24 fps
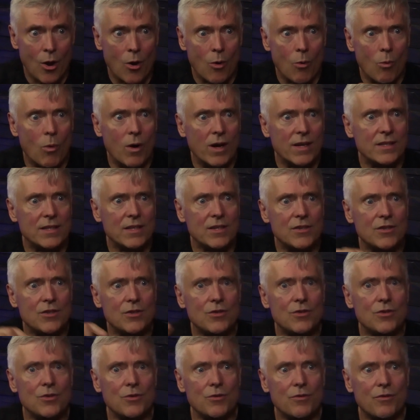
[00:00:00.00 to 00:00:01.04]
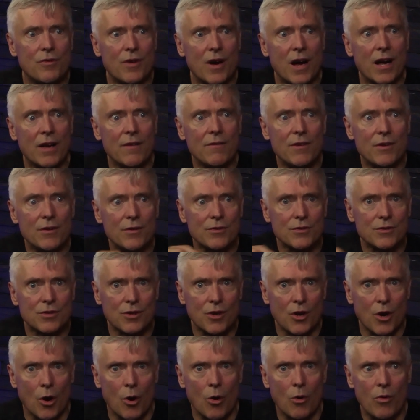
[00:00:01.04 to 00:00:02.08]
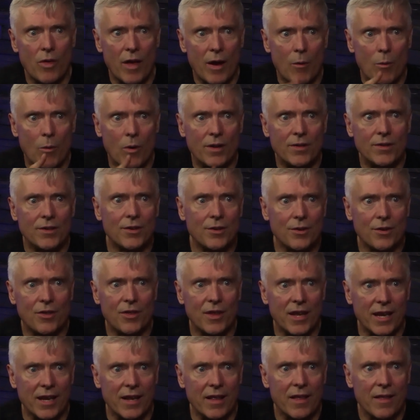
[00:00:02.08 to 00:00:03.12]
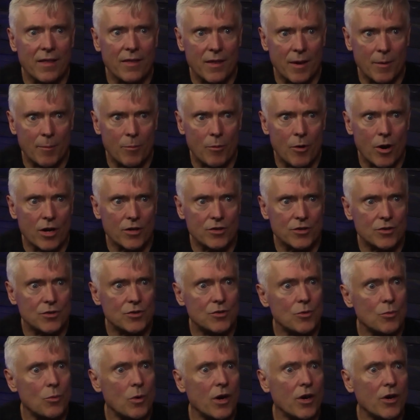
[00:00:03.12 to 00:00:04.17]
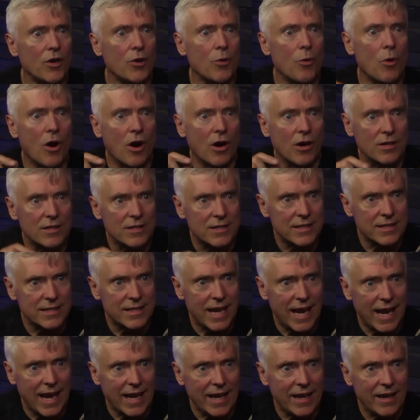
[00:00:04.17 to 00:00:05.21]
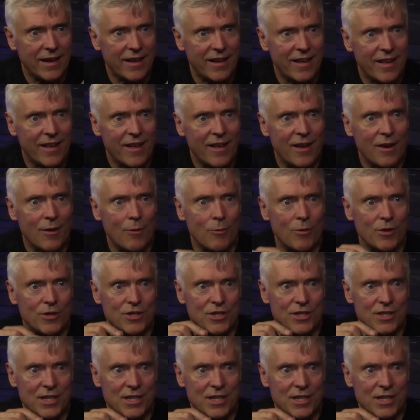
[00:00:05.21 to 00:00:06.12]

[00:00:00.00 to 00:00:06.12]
What did you do 5 years ago, that one little thing that brought you to where you are today, which